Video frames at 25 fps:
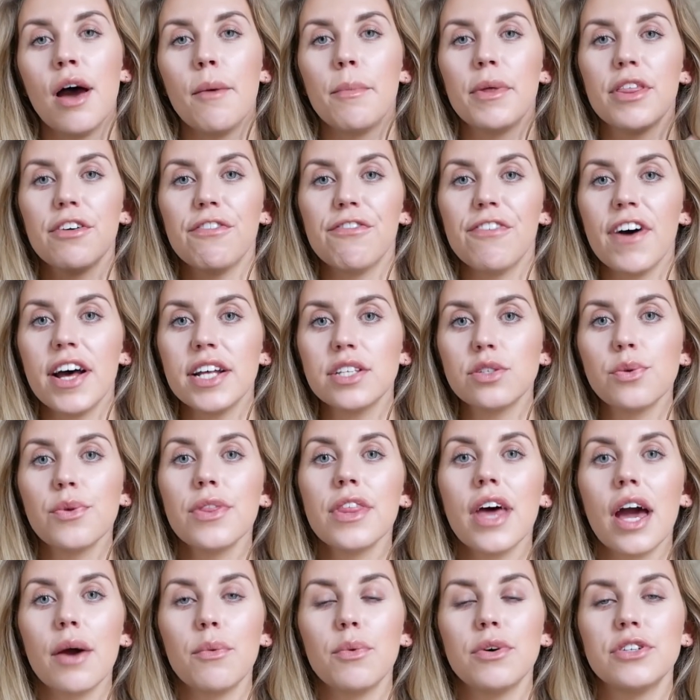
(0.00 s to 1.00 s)
But the first
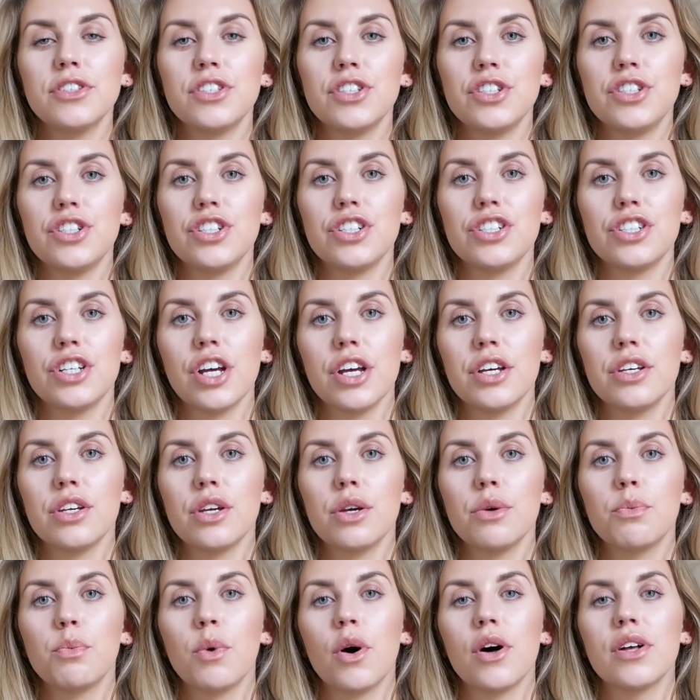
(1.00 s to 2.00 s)
one that I wanted to show
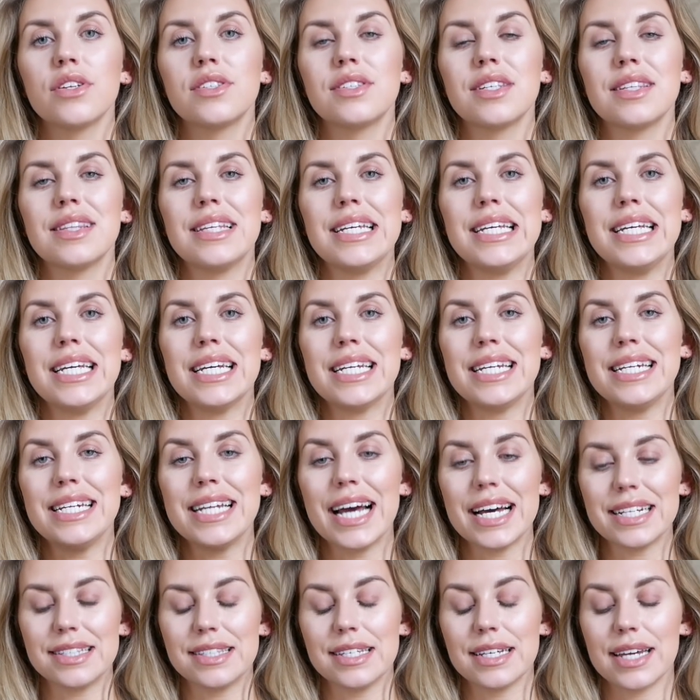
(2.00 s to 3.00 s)
you was the
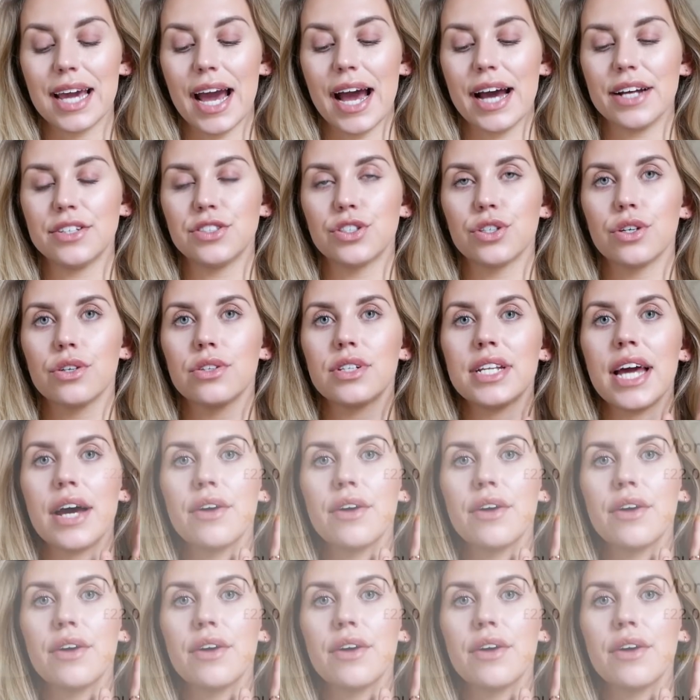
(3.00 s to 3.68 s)
letter candle.